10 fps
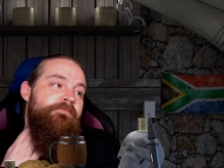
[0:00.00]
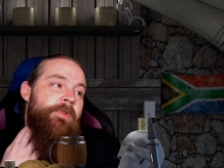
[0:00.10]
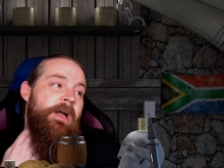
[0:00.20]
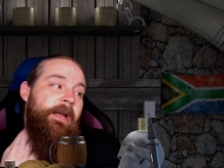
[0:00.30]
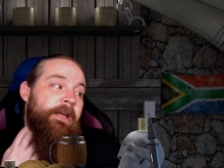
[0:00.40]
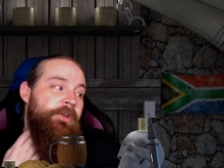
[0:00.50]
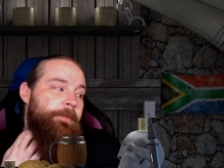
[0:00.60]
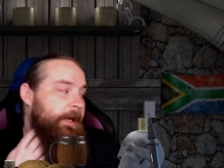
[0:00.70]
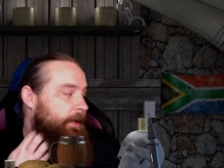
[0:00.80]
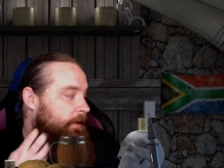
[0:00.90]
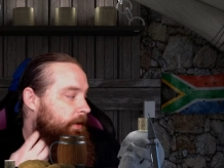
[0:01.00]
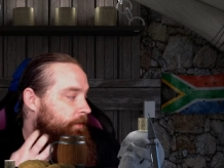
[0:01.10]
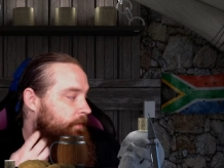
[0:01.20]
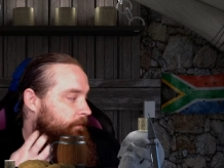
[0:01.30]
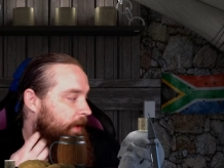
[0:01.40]
I need to make a
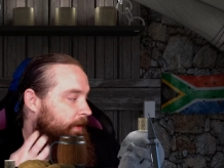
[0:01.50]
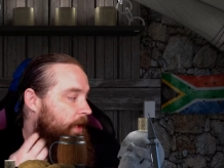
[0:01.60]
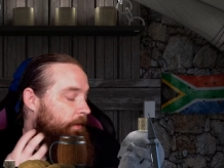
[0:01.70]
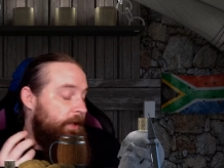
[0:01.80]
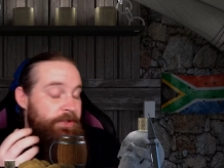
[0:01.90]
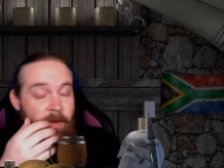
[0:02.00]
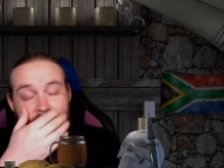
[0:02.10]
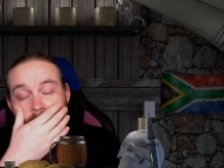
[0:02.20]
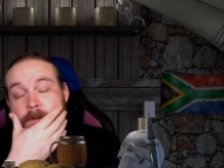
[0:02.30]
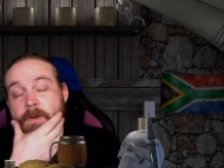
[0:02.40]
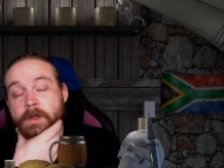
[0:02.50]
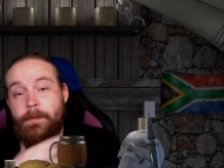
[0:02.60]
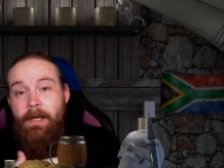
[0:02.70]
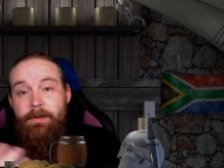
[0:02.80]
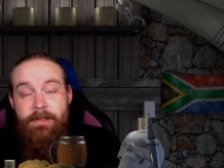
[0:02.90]
note of that now. Next week, I'll talk
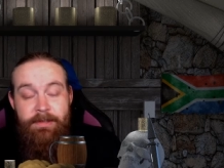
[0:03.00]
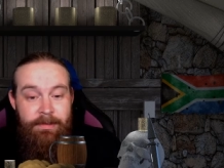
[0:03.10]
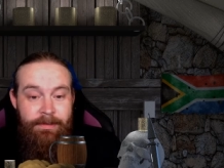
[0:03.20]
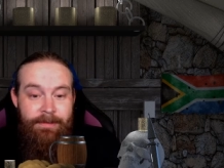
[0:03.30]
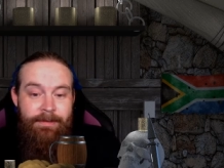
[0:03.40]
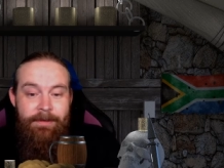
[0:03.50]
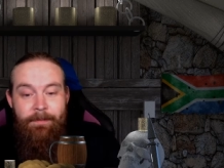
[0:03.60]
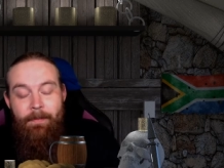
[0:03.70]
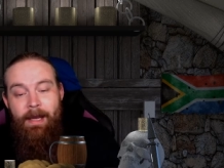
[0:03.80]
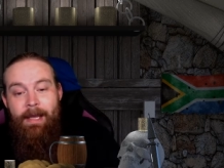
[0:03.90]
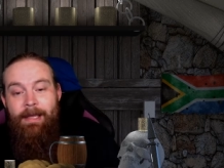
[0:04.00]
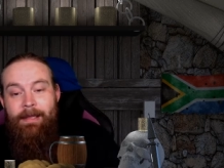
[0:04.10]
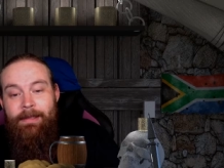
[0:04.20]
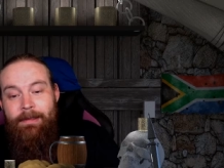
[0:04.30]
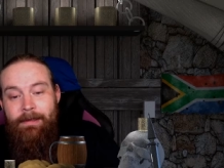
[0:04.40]
about
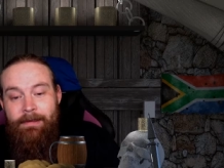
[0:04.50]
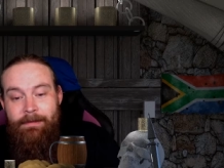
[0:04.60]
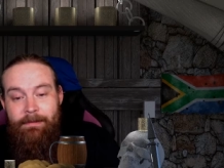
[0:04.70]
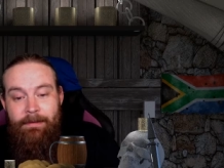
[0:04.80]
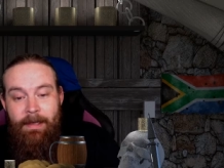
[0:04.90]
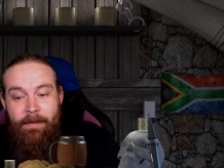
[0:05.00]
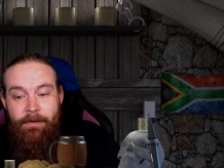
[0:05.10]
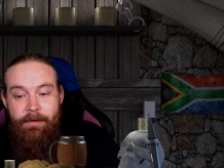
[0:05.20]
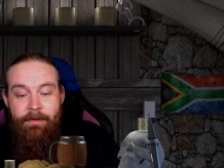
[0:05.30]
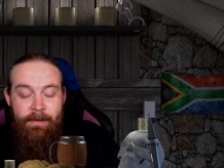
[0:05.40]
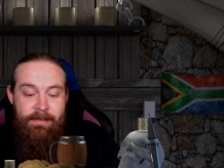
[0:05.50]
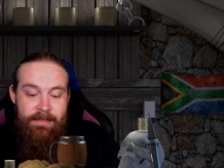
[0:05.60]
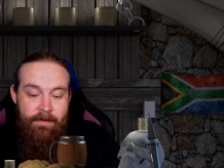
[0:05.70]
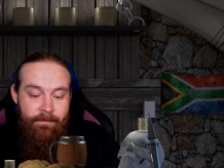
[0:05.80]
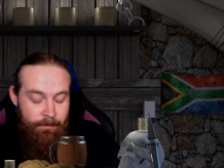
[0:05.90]
my uh, other things
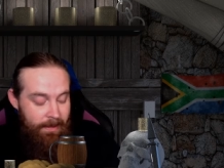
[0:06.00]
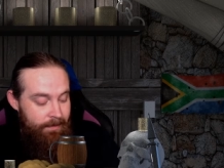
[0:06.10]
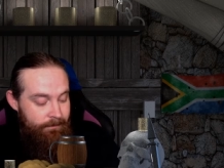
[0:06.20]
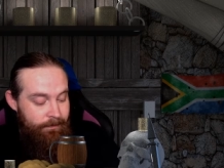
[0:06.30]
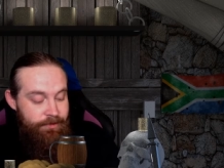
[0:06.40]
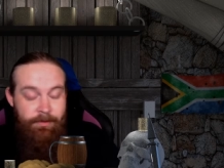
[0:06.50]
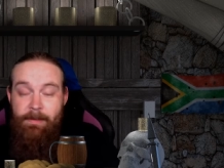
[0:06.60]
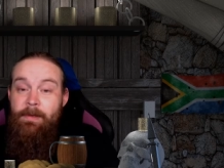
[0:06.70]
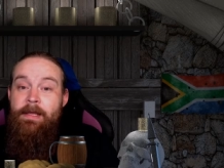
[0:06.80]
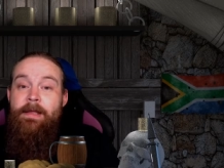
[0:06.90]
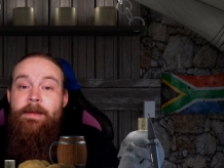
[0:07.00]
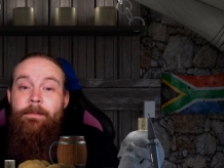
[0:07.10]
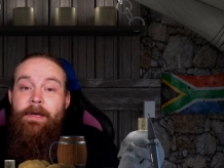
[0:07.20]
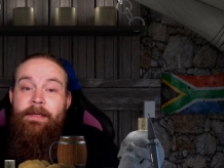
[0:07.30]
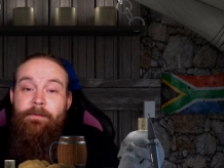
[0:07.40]
that I've got planned for the stream.
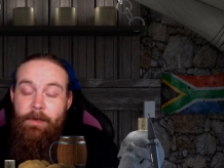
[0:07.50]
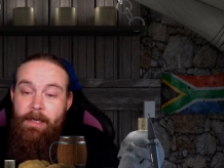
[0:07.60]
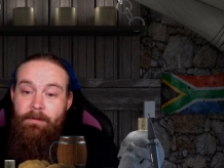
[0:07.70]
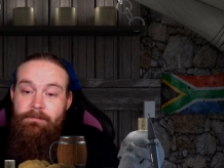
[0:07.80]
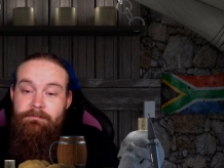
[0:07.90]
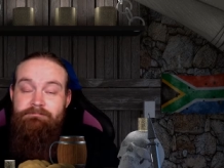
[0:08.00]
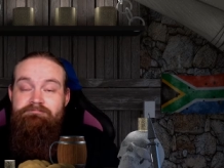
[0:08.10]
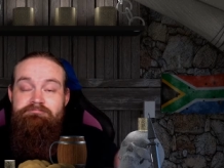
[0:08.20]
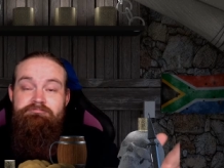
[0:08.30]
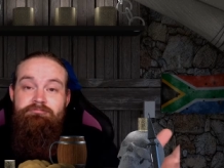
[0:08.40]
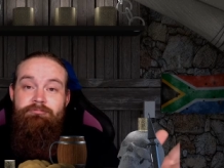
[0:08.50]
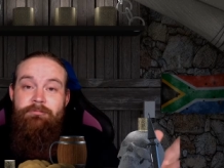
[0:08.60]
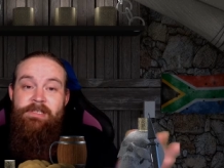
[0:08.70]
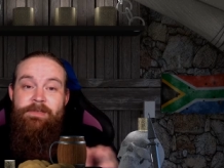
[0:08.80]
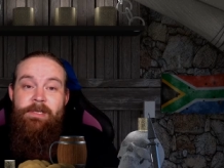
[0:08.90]
But for now,
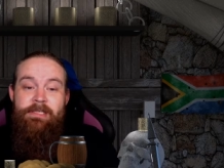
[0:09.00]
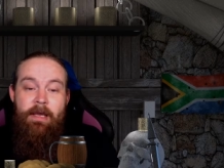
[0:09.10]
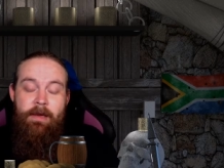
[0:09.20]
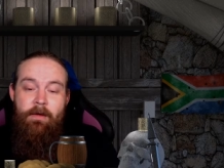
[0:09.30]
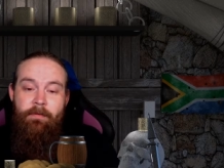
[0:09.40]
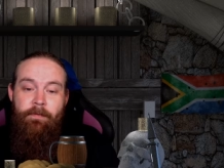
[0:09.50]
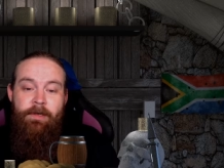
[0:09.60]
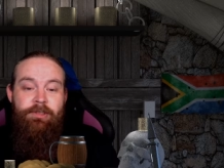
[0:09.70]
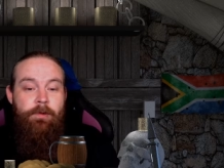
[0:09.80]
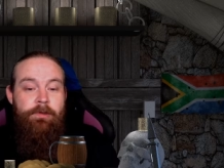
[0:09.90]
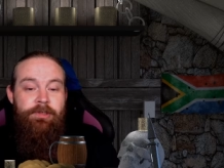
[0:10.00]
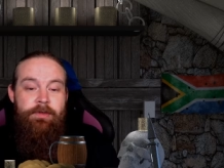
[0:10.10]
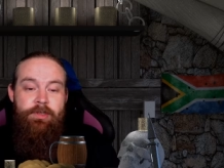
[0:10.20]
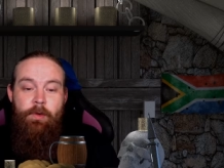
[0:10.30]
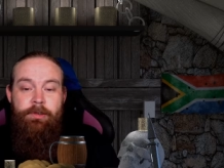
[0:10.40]
this is me signing off a very short,
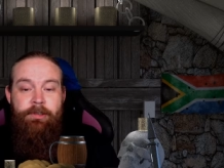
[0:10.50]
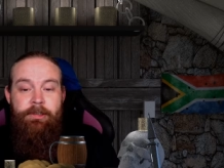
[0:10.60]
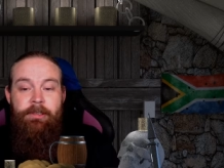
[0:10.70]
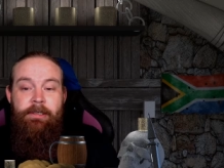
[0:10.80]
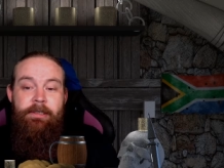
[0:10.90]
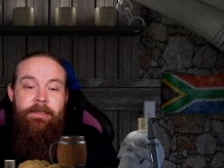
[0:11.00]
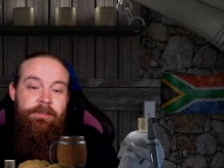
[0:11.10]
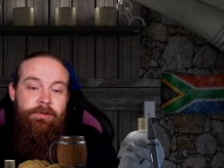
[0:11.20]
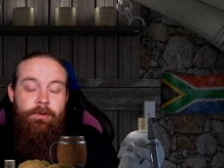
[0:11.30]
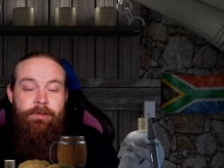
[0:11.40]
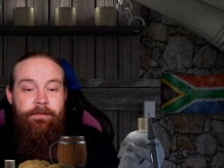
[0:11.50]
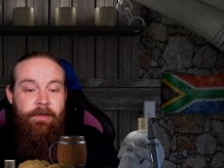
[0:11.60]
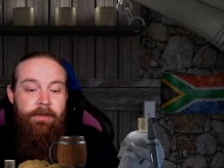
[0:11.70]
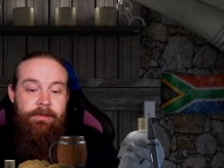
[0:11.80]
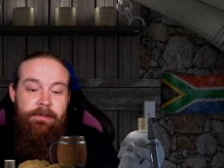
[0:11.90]
shorter, shorter video.